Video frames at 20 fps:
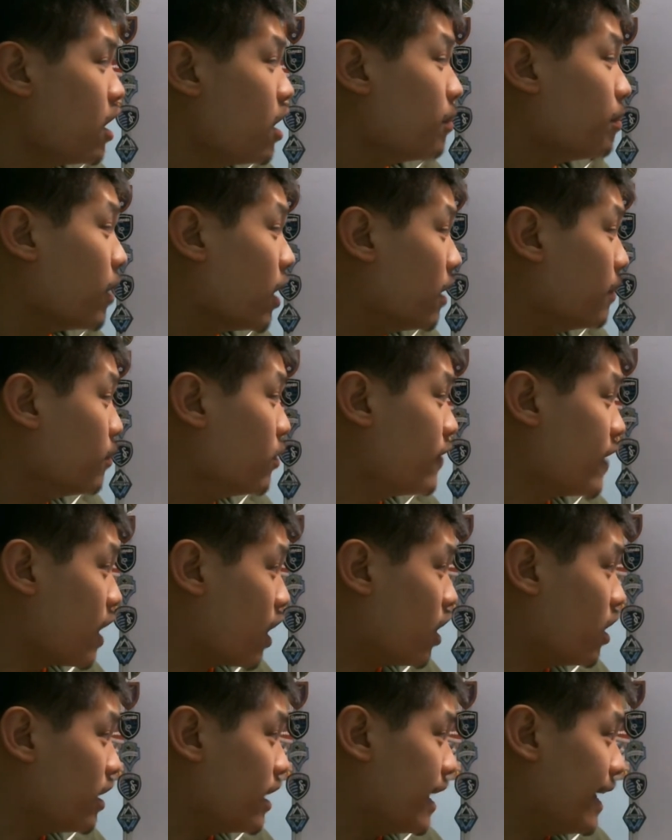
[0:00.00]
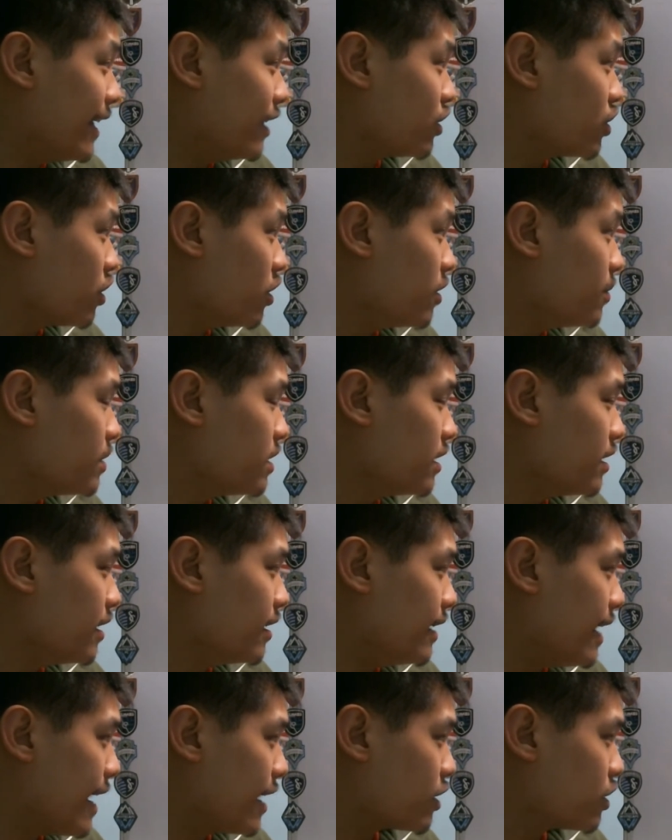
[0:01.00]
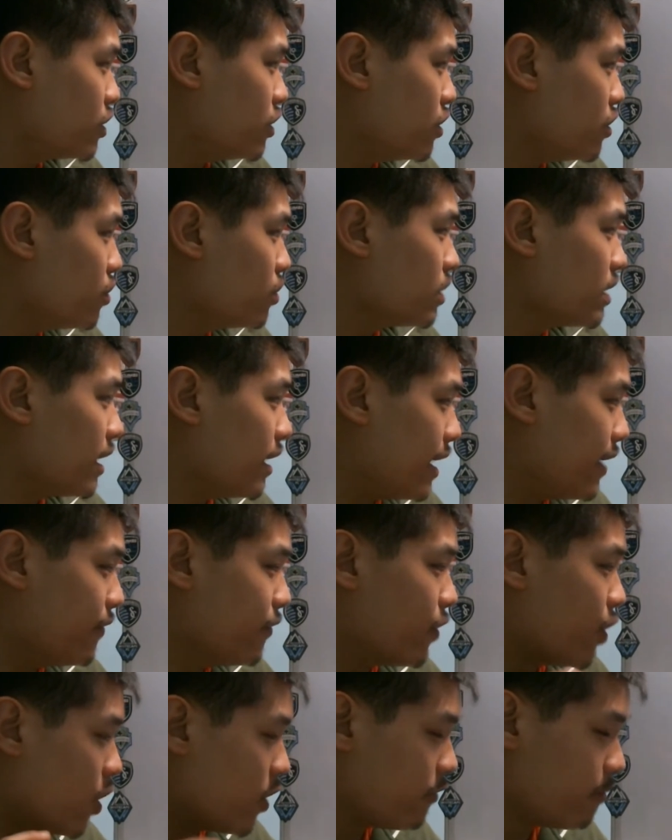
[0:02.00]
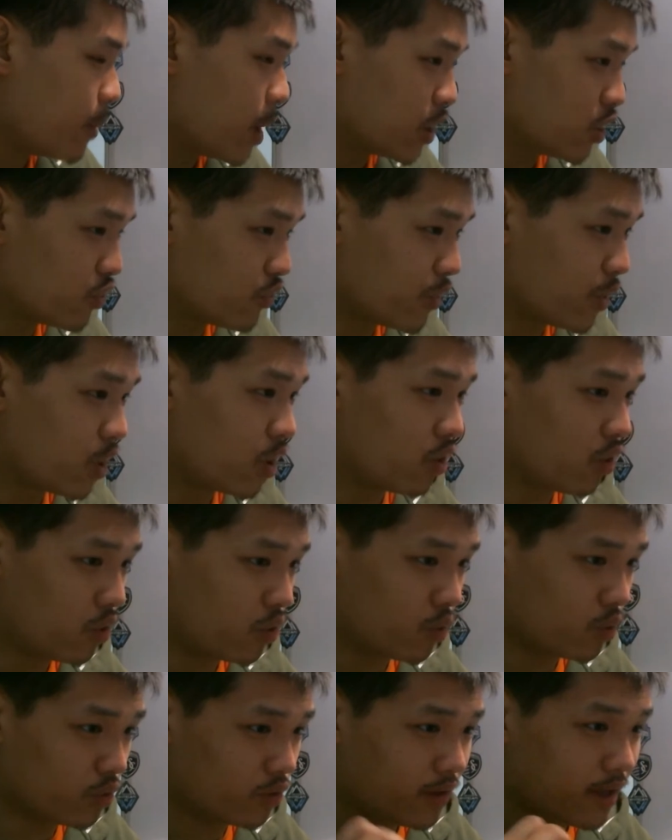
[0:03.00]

But moving on, in terms of the next news, involve Montreal, who